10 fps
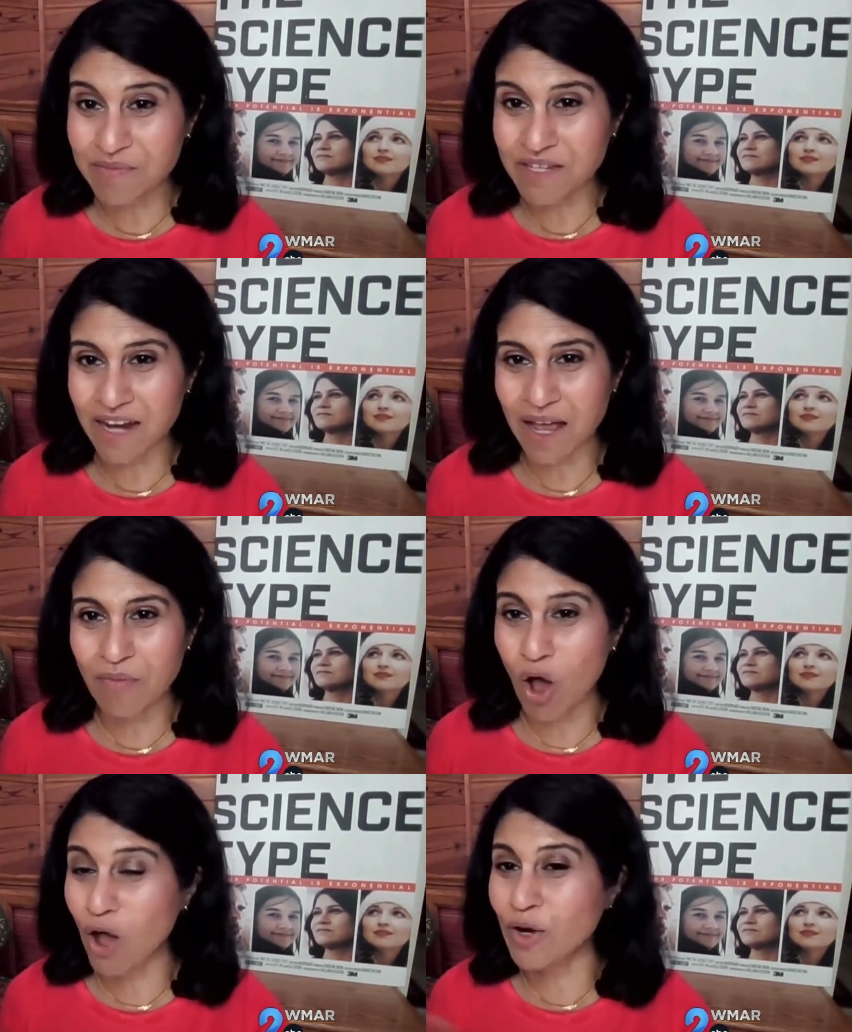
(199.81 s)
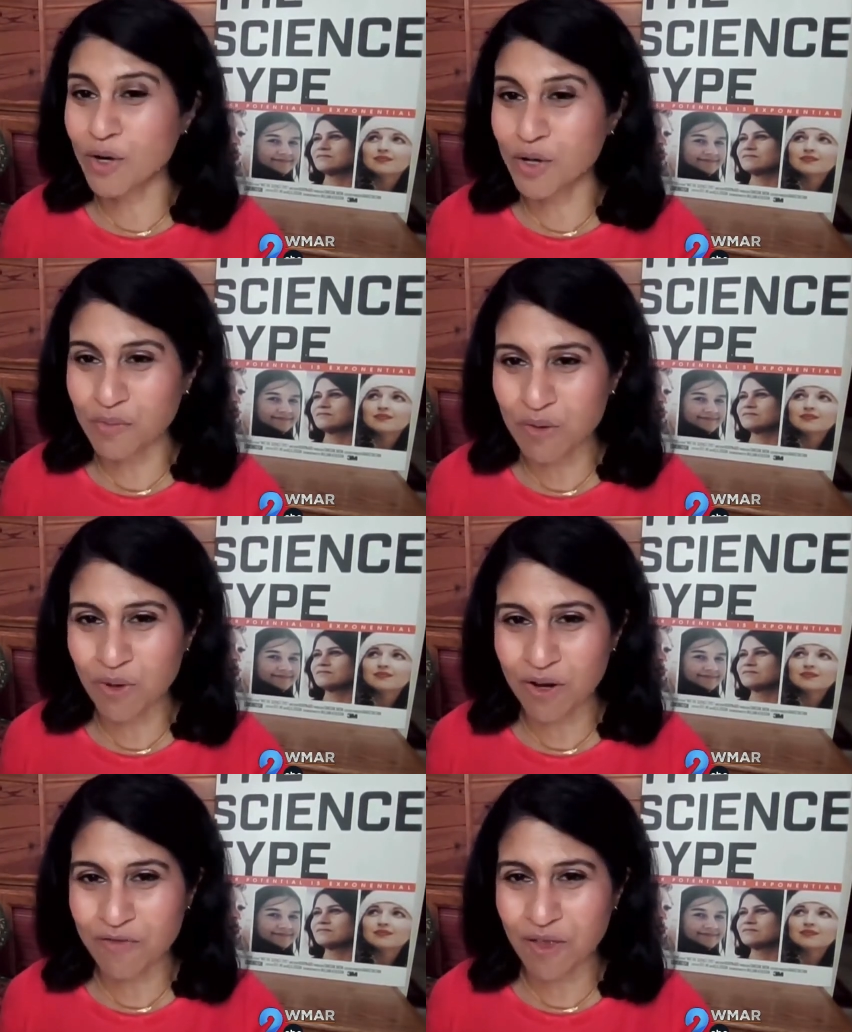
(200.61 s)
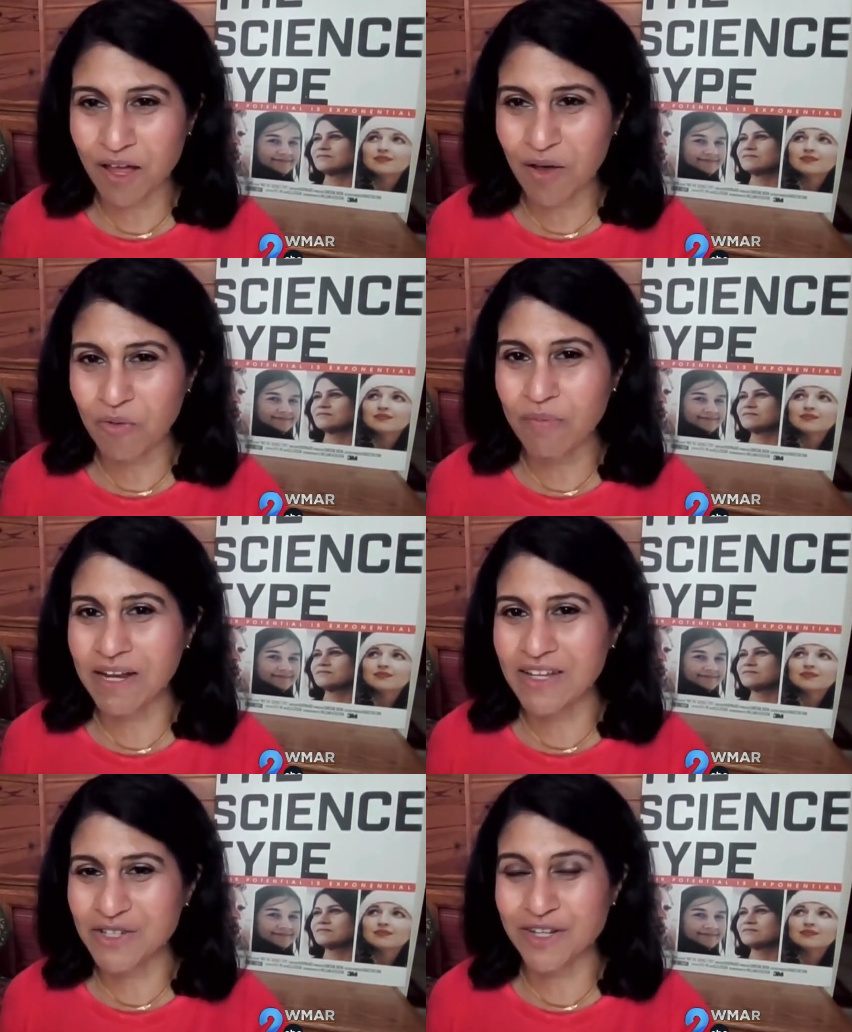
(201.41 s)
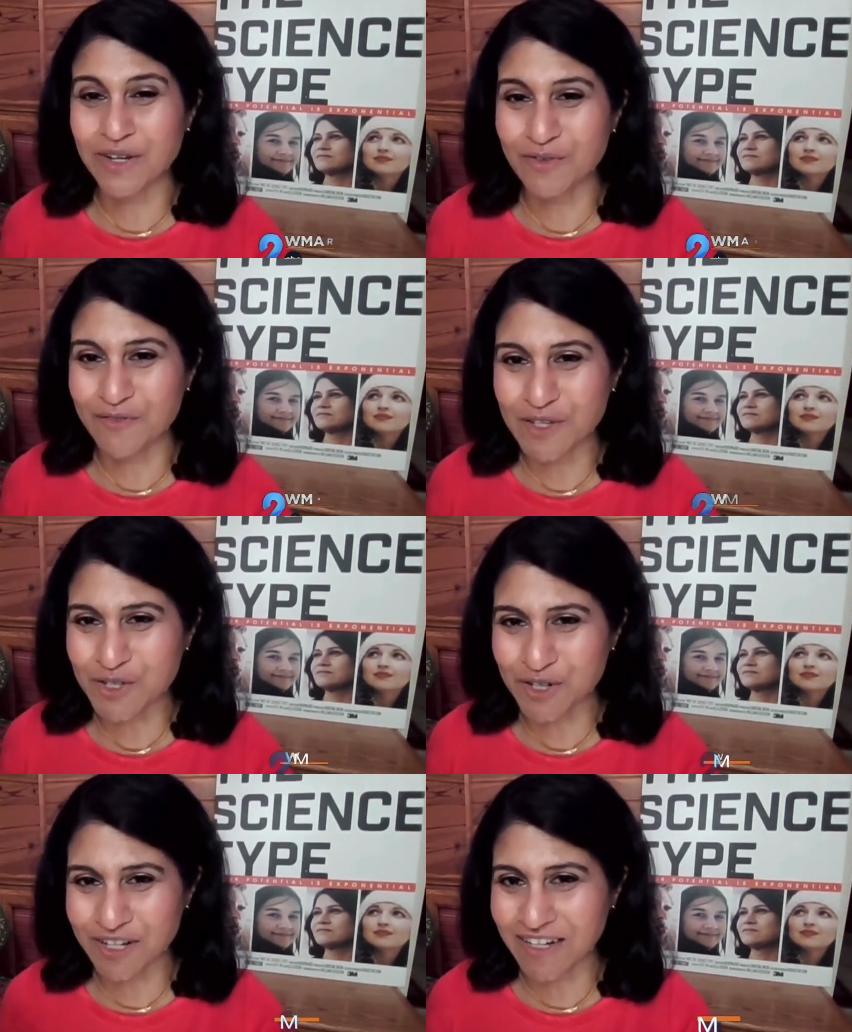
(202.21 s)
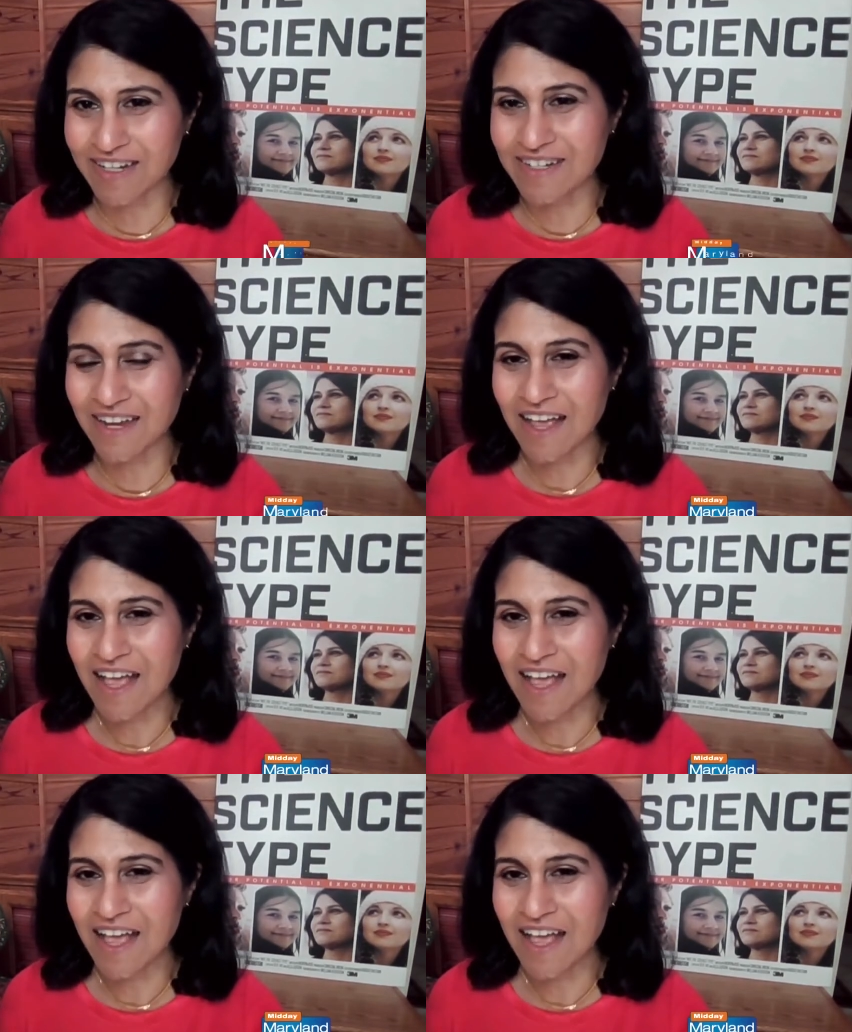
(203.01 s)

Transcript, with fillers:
Speaker 1: And I'm honored to be one of the women engineer featured in it.